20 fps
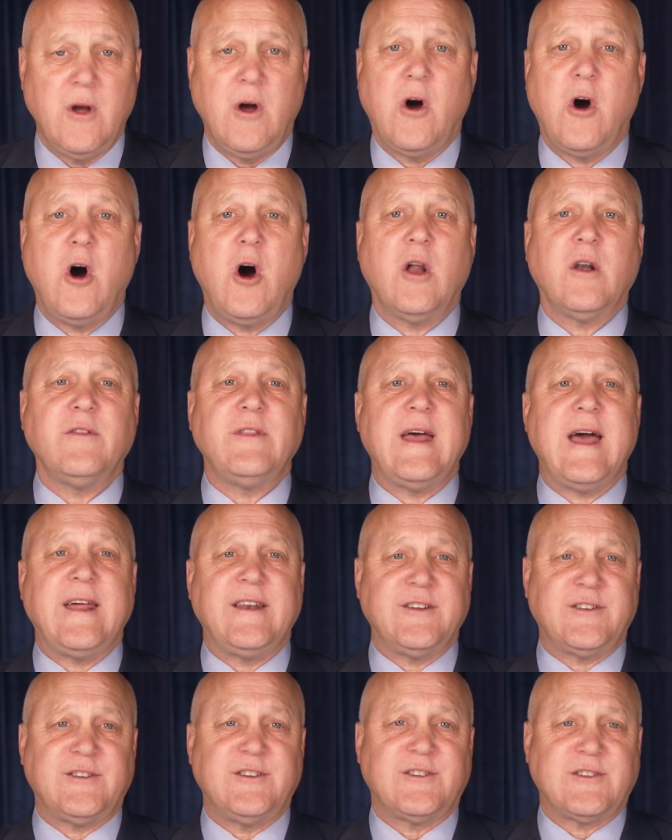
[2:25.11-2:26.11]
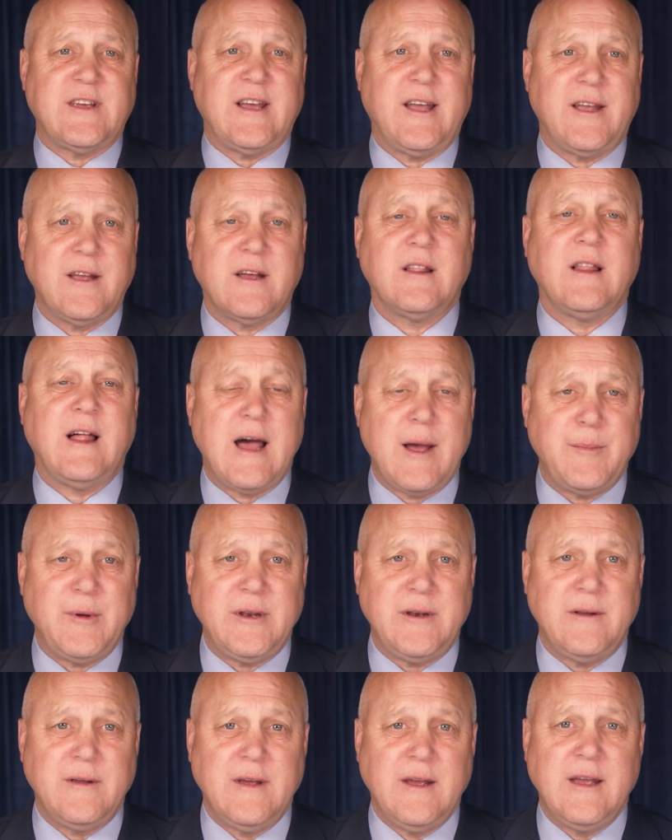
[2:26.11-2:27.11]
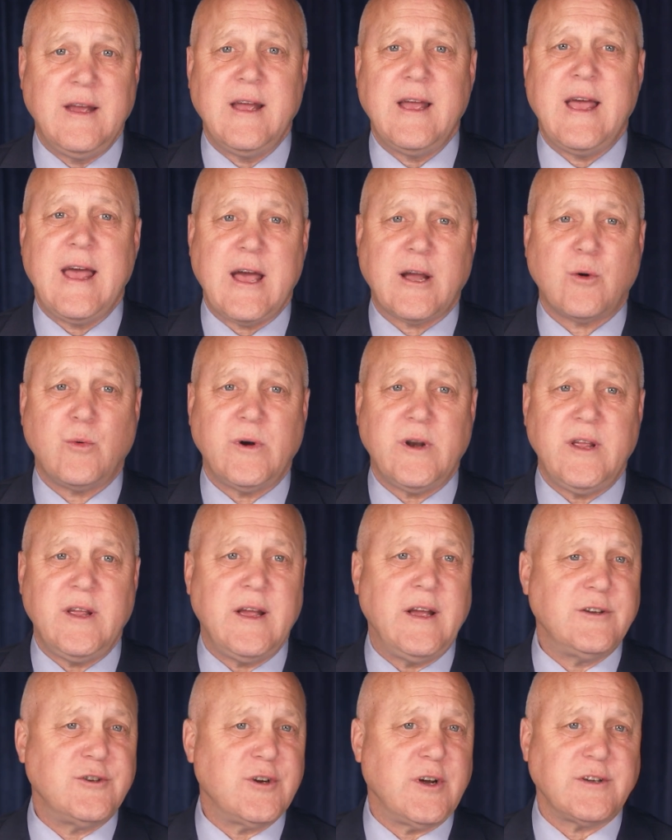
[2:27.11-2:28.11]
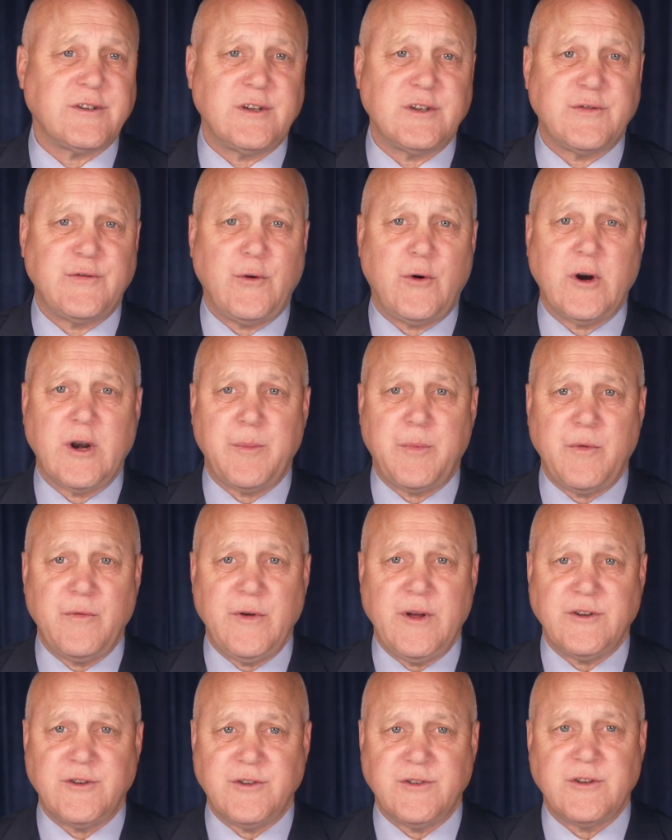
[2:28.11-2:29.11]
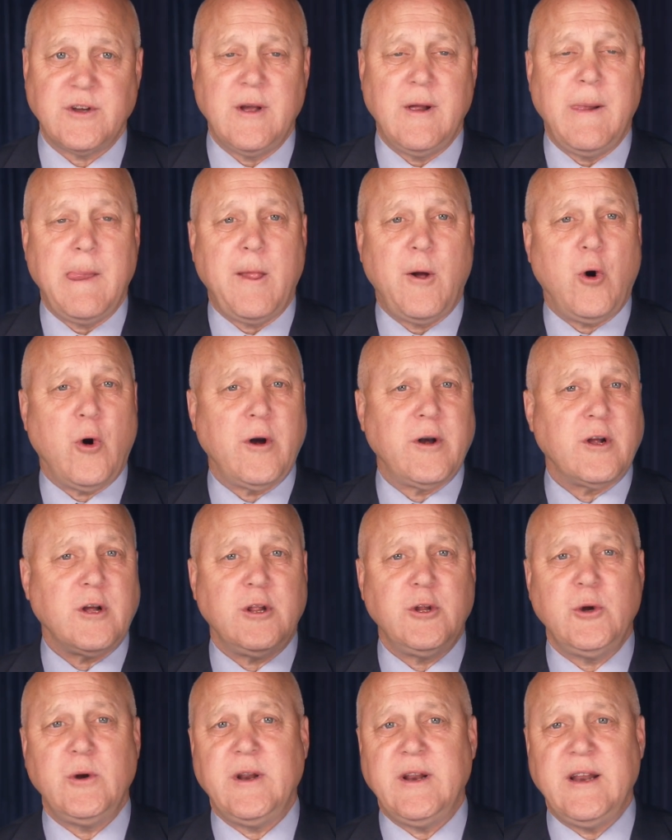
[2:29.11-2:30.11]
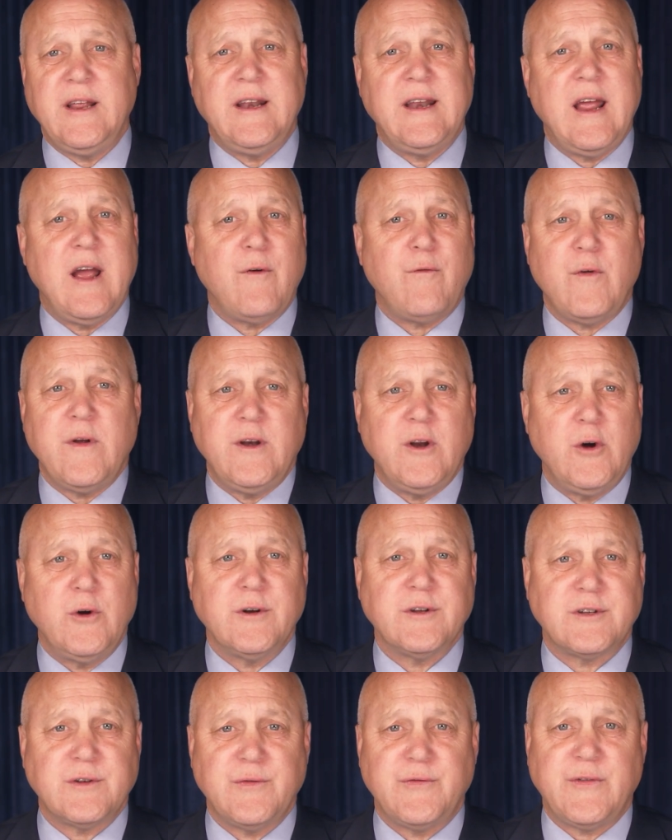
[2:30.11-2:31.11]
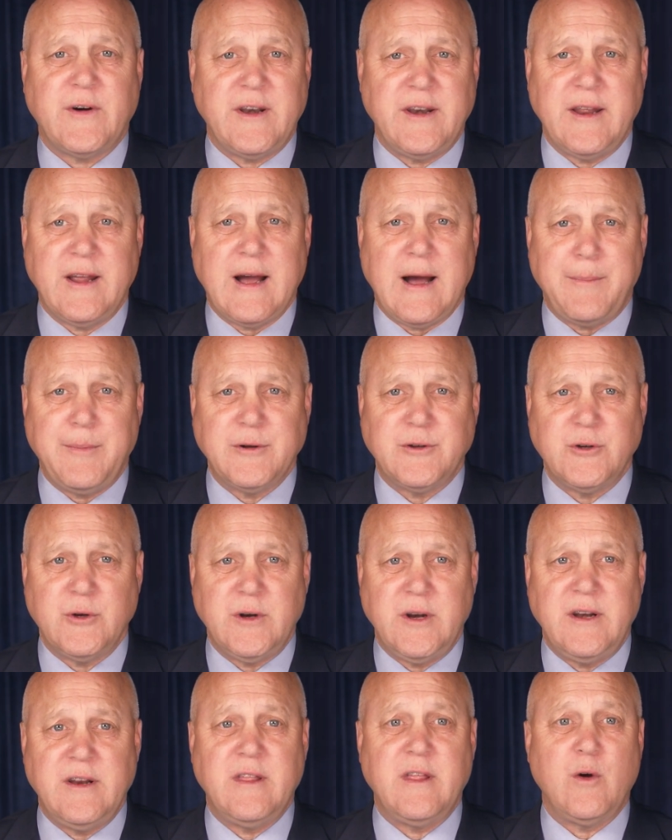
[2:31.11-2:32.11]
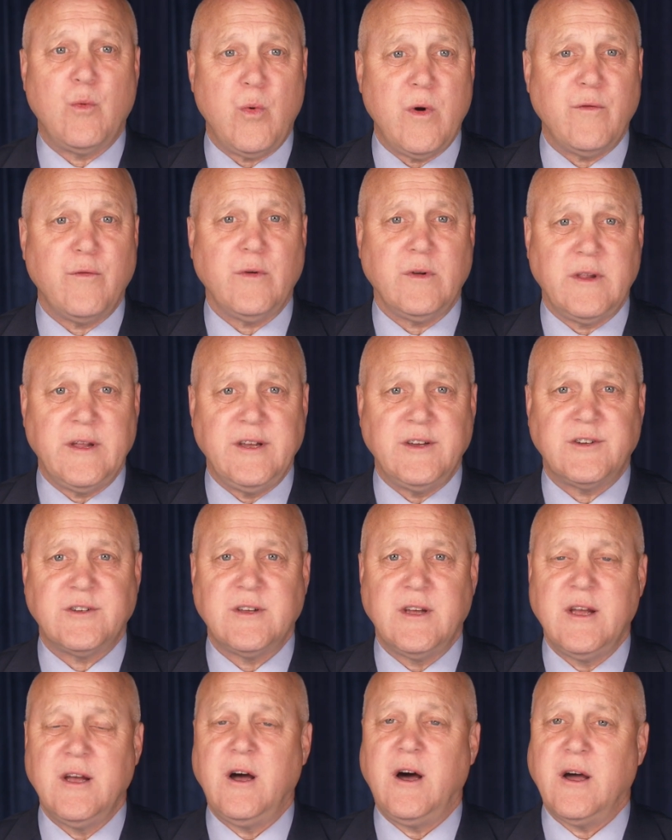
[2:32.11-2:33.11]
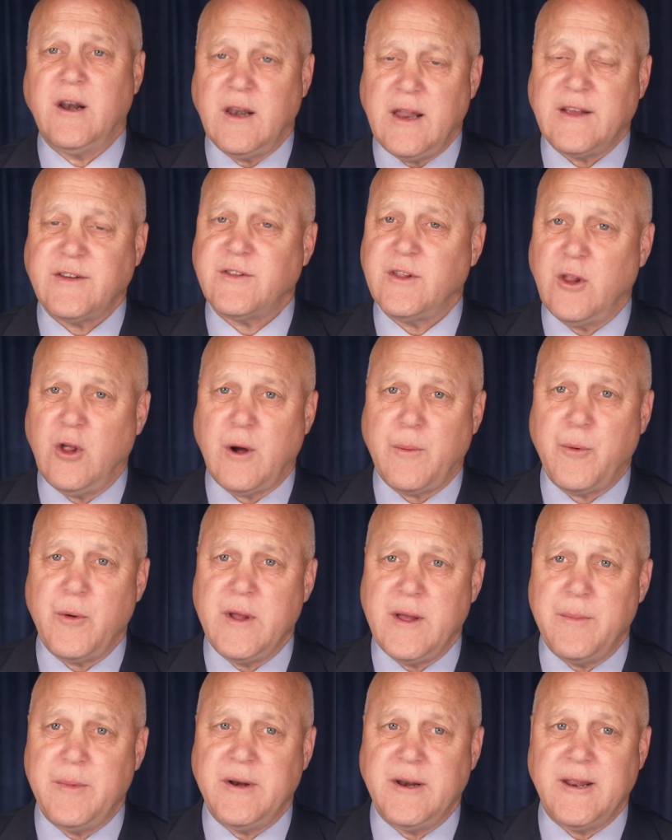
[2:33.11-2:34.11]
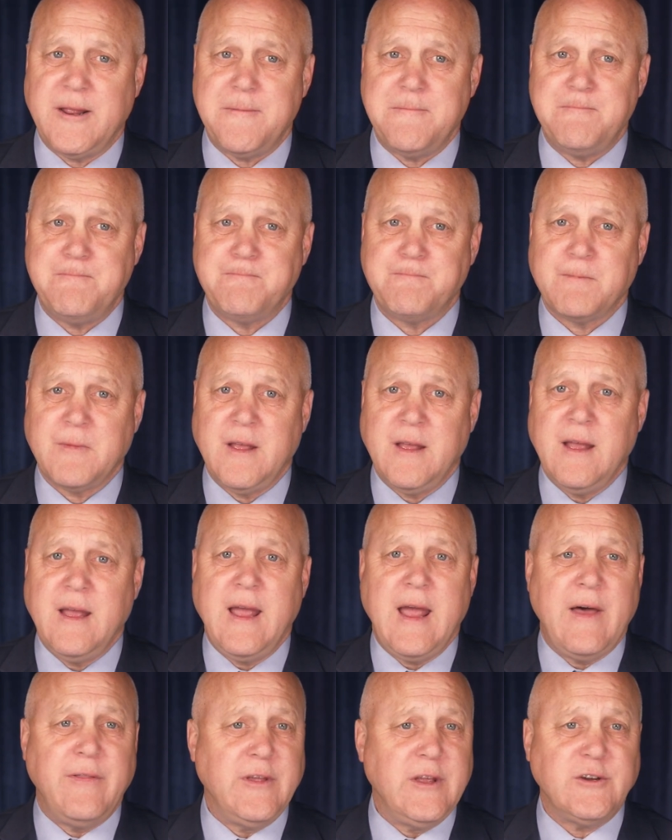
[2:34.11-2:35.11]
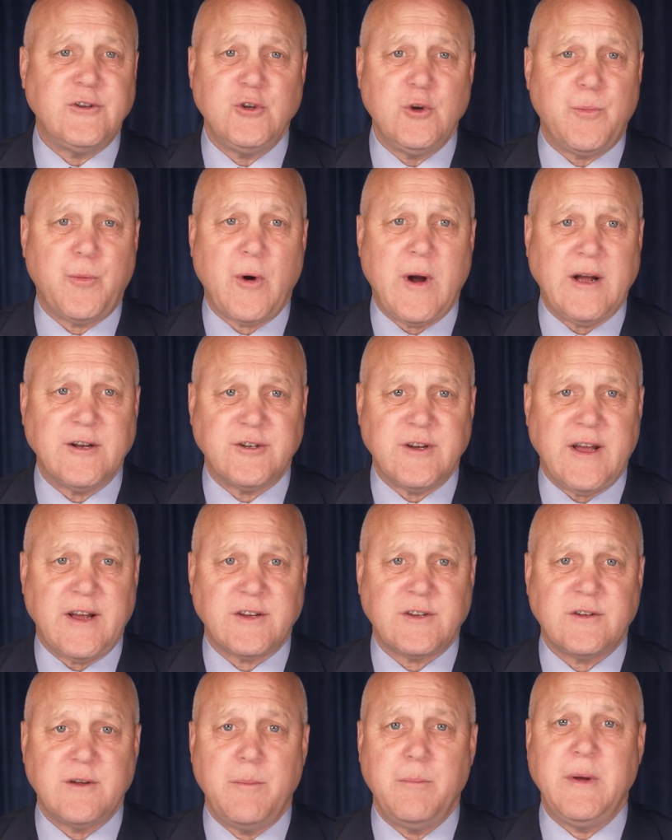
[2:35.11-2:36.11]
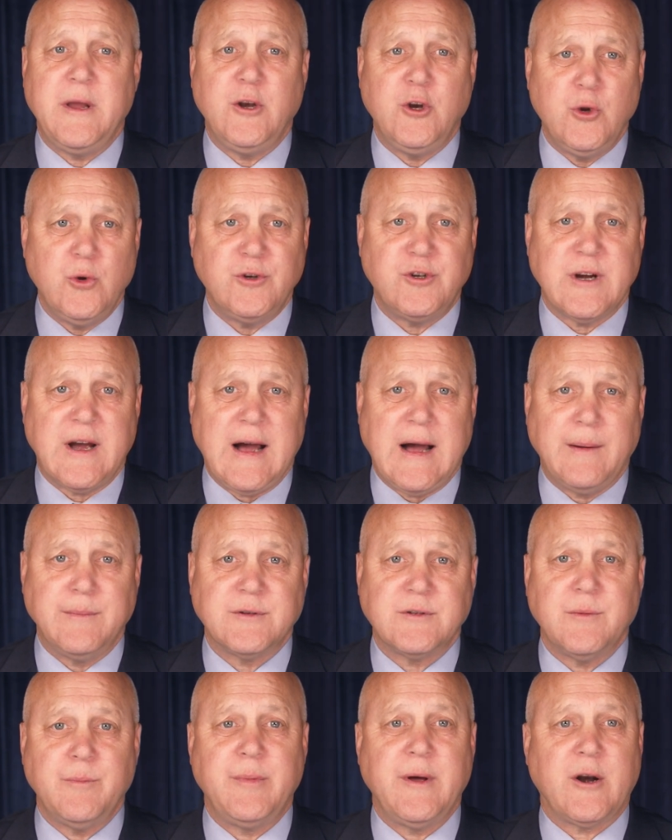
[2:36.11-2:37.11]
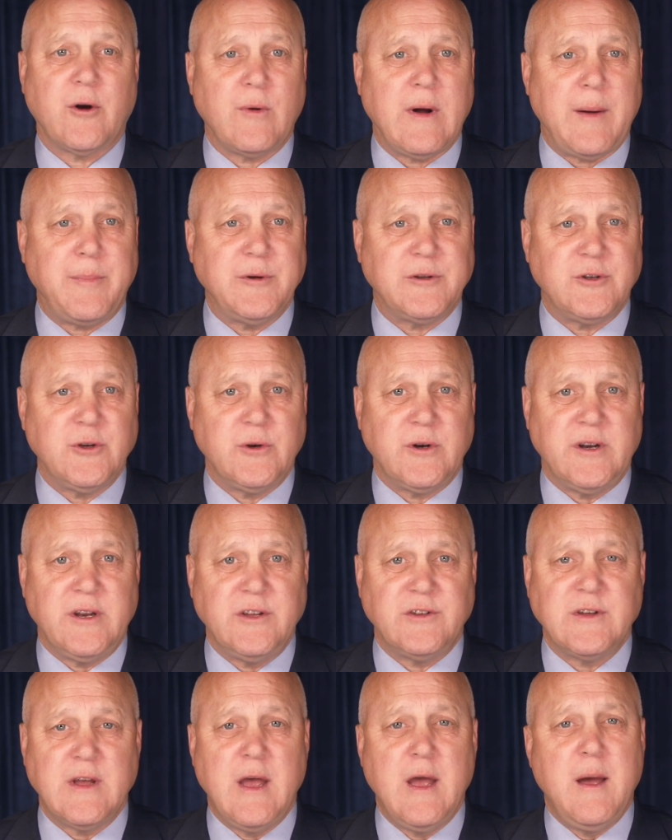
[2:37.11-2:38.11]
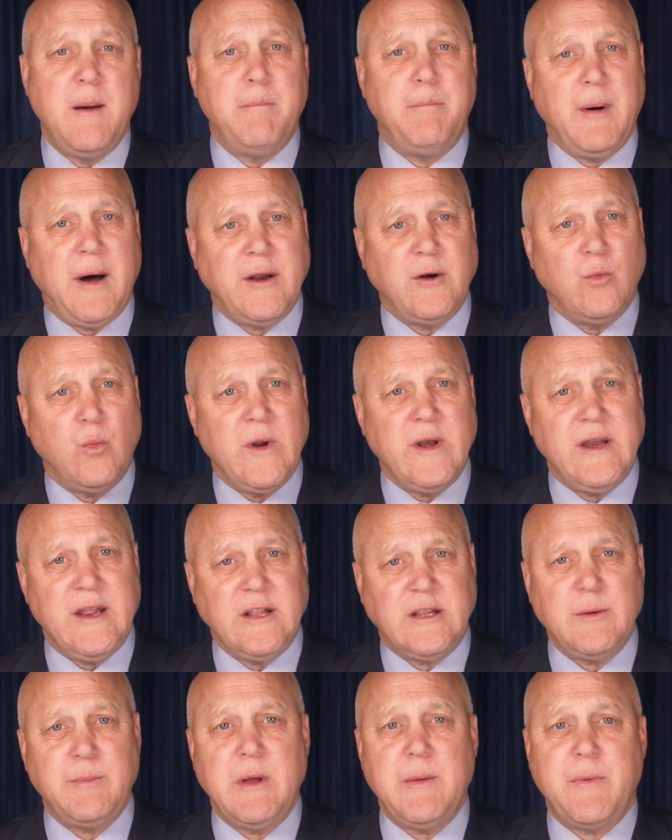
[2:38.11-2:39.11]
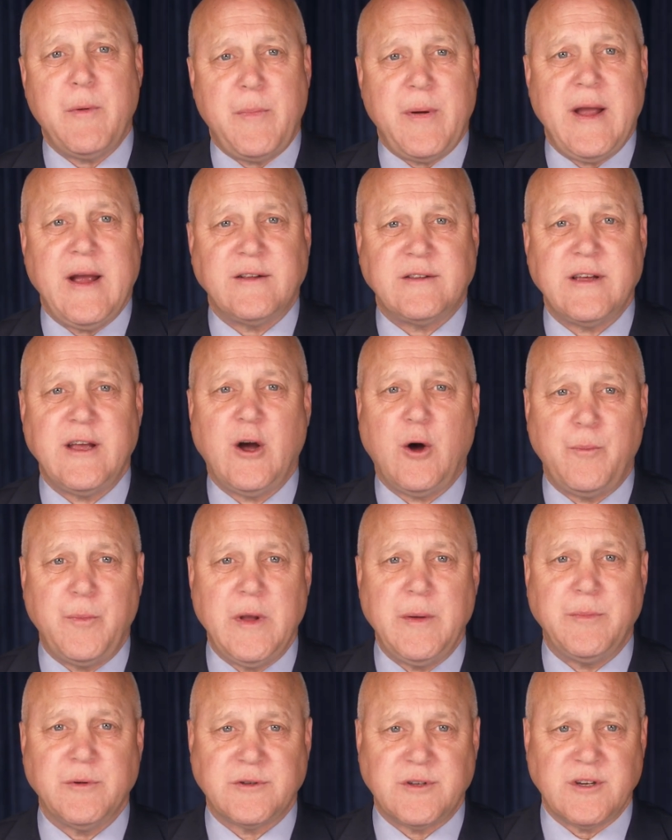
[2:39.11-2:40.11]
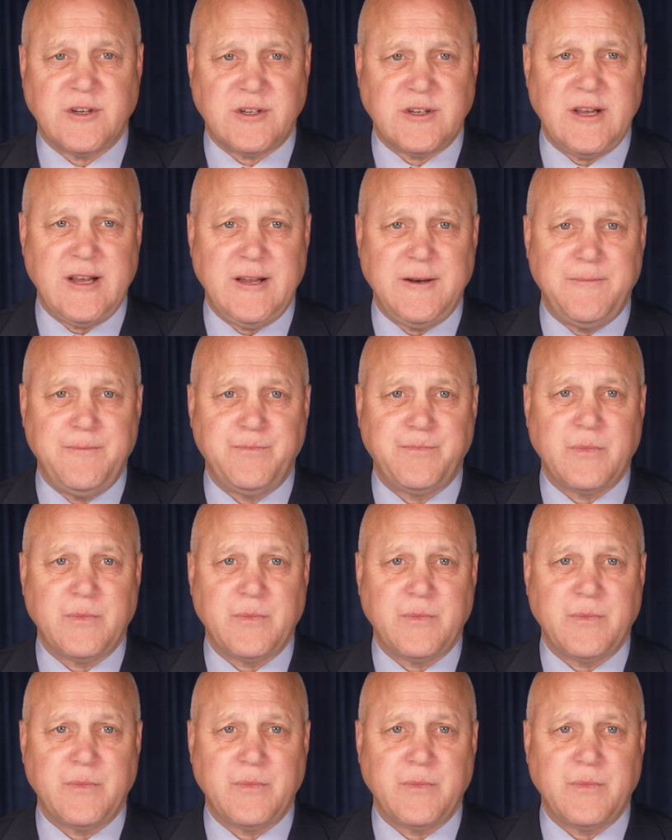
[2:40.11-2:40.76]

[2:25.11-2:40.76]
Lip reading: All of that is to say, climate, equity, and Justice 40 provisions are included in every notice of funding opportunity that we've released, unless the law prohibited it. And these new projects mean new jobs, better opportunities, but we need to be prepared to help people succeed.